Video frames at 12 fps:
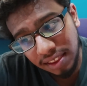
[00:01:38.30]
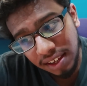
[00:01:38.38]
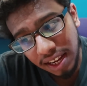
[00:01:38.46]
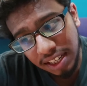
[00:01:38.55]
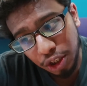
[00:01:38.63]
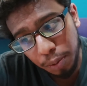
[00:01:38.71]
I
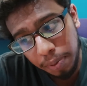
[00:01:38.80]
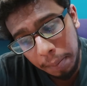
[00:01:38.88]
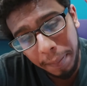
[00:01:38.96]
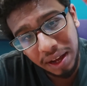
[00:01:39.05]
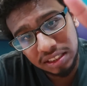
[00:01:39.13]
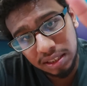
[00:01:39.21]
think I need to
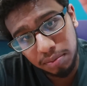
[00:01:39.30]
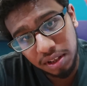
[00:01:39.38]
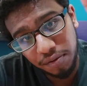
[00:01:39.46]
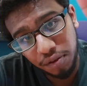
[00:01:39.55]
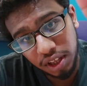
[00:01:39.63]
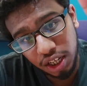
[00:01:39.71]
prepare
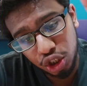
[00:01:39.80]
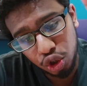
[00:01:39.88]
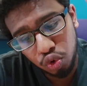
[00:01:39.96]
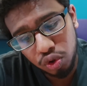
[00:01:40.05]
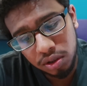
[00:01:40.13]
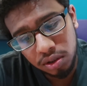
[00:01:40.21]
something for that
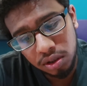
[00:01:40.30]
shoot.